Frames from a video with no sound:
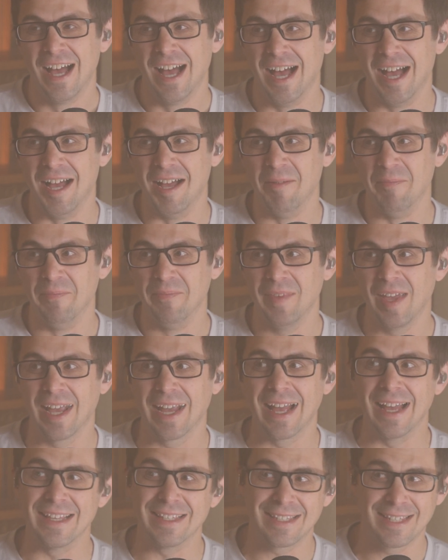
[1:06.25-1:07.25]

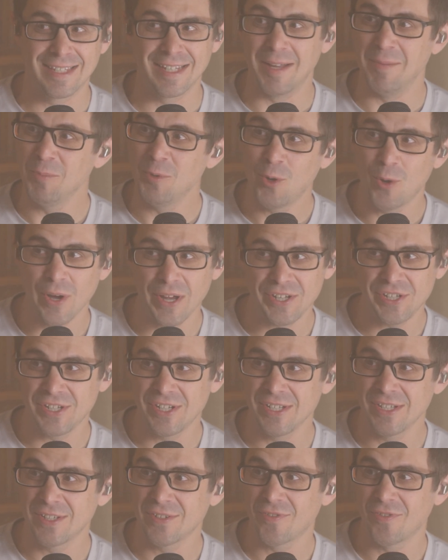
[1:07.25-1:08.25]
I got some
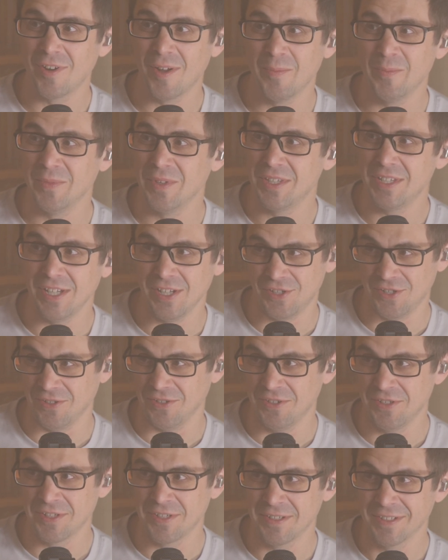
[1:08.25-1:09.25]
questions from the
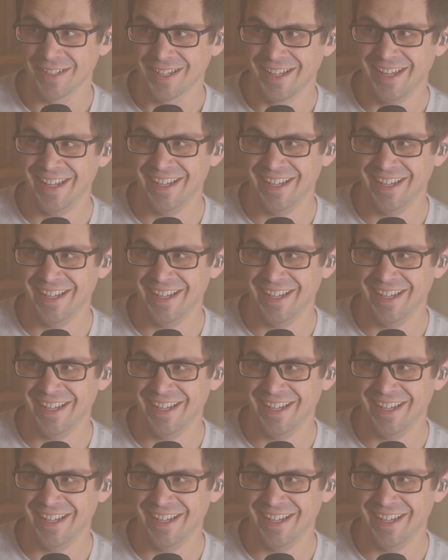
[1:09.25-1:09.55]
teachers,